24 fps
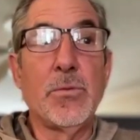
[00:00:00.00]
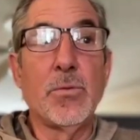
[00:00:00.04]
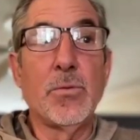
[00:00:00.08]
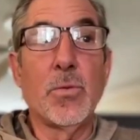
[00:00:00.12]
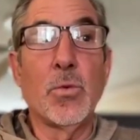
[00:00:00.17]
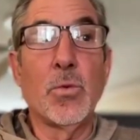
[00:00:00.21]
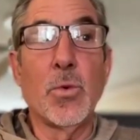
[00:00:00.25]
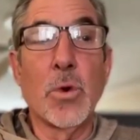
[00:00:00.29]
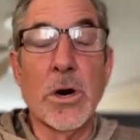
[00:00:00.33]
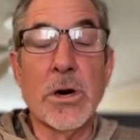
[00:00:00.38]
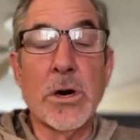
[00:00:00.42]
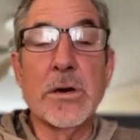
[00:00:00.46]

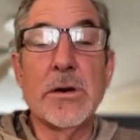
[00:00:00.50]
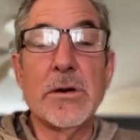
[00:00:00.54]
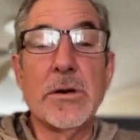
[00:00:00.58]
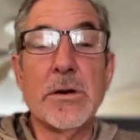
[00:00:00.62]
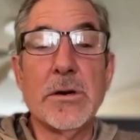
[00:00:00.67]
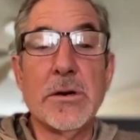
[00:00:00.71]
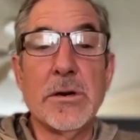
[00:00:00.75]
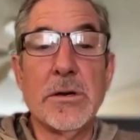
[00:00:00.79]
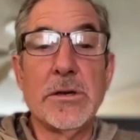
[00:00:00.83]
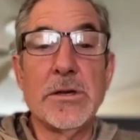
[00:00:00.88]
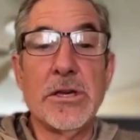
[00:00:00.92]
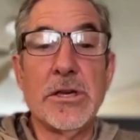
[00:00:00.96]
weren't,
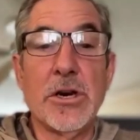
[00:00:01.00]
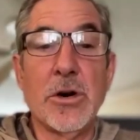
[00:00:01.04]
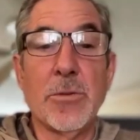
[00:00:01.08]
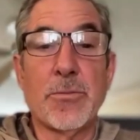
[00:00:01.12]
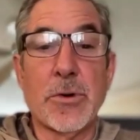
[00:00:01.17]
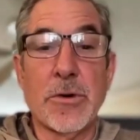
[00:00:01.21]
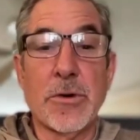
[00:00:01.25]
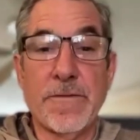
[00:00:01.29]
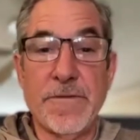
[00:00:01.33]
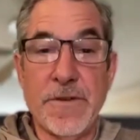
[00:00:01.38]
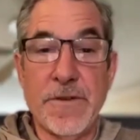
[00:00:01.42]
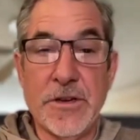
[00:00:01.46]

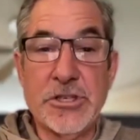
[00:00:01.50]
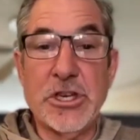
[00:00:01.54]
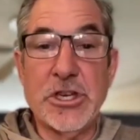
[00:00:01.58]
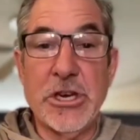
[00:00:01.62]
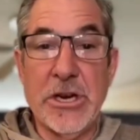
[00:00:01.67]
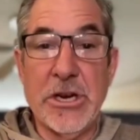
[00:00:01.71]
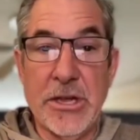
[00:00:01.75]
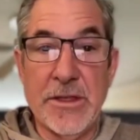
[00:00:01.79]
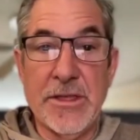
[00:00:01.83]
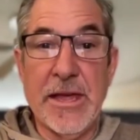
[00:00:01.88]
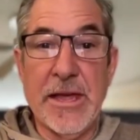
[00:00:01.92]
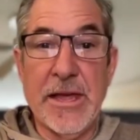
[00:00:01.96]
proficient
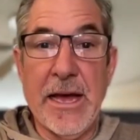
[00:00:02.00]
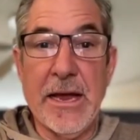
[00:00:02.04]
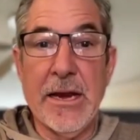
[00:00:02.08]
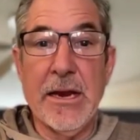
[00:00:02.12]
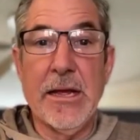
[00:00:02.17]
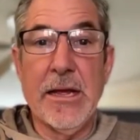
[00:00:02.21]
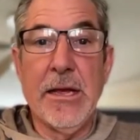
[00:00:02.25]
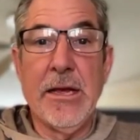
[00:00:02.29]
at that,